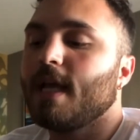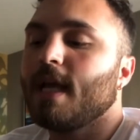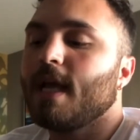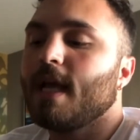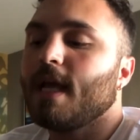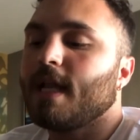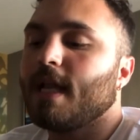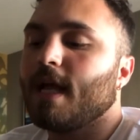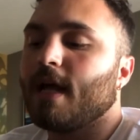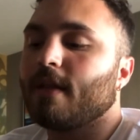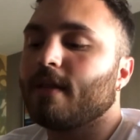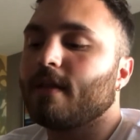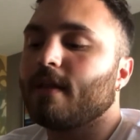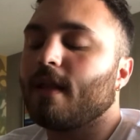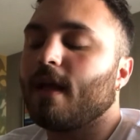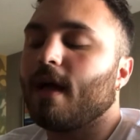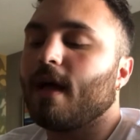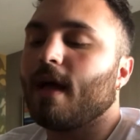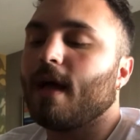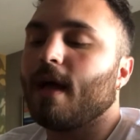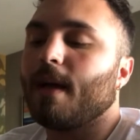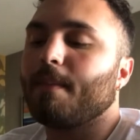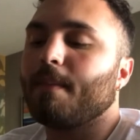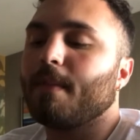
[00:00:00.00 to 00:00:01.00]

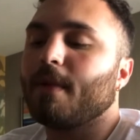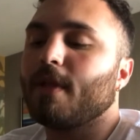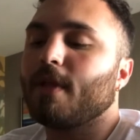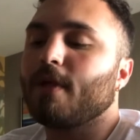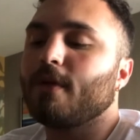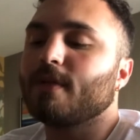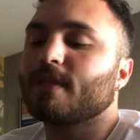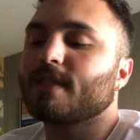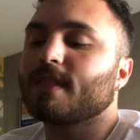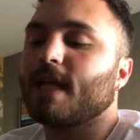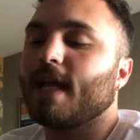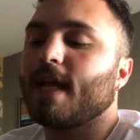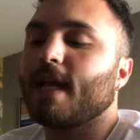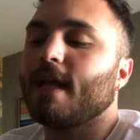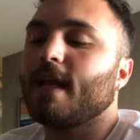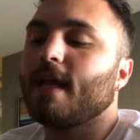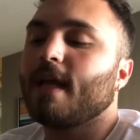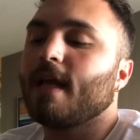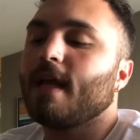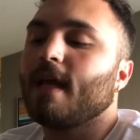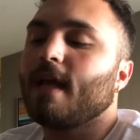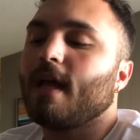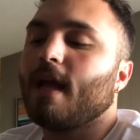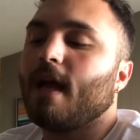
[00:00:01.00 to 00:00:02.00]
Now, you say,
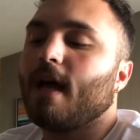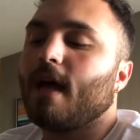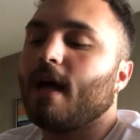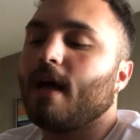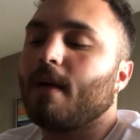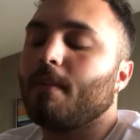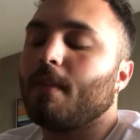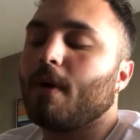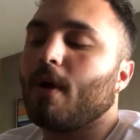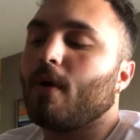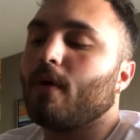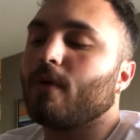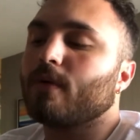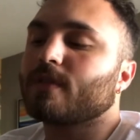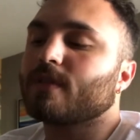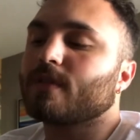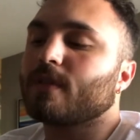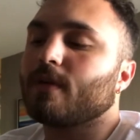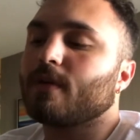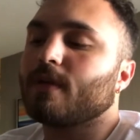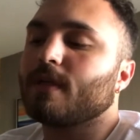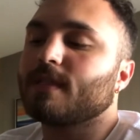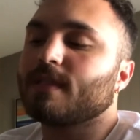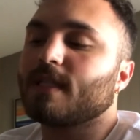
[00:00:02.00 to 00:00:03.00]
oh,
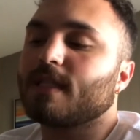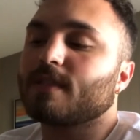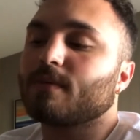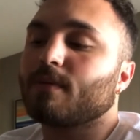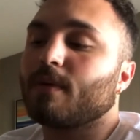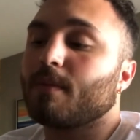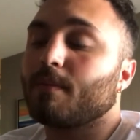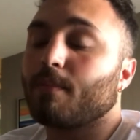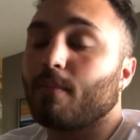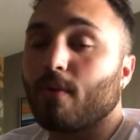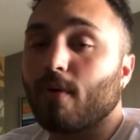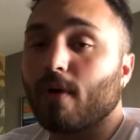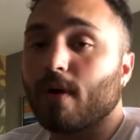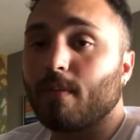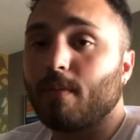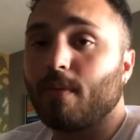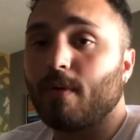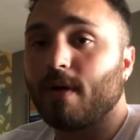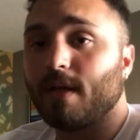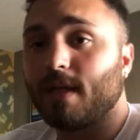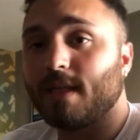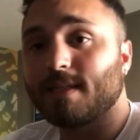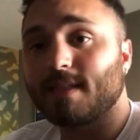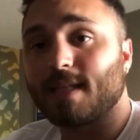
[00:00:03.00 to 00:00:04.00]
so is this one
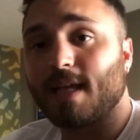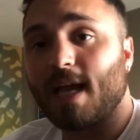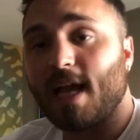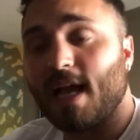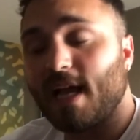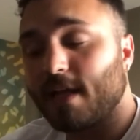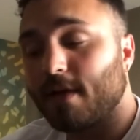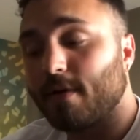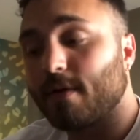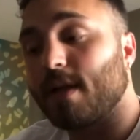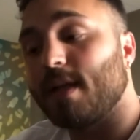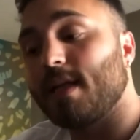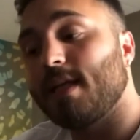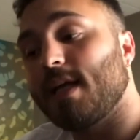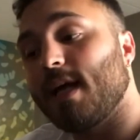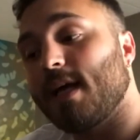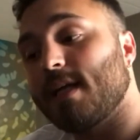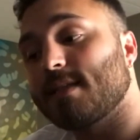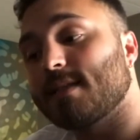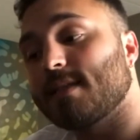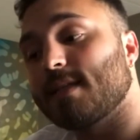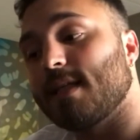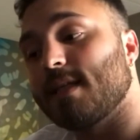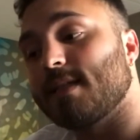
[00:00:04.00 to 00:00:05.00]
portable and is it accurate?
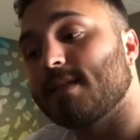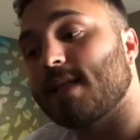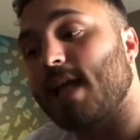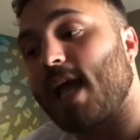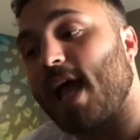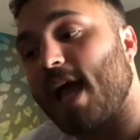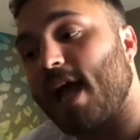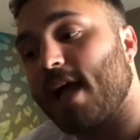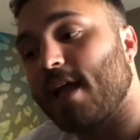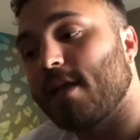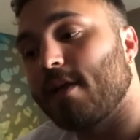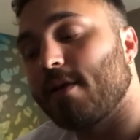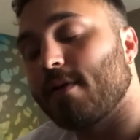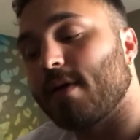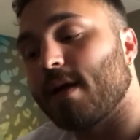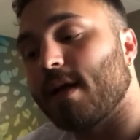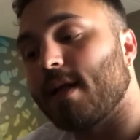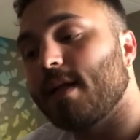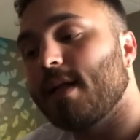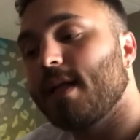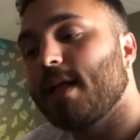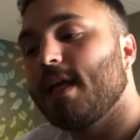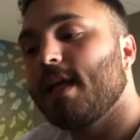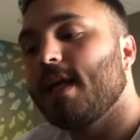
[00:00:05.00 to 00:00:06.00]
Yes, it's
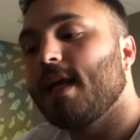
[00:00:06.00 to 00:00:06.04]
accurate.